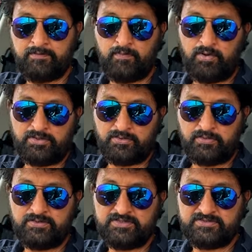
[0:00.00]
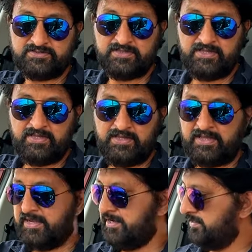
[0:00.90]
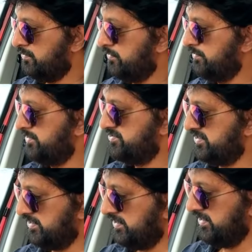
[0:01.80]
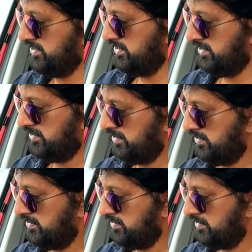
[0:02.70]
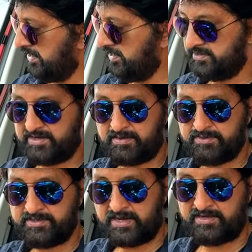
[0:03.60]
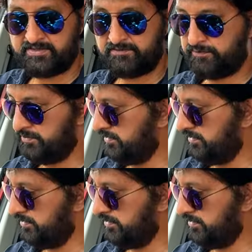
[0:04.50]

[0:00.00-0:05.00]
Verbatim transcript: bottle holders and a good chunky hand grabbing handle for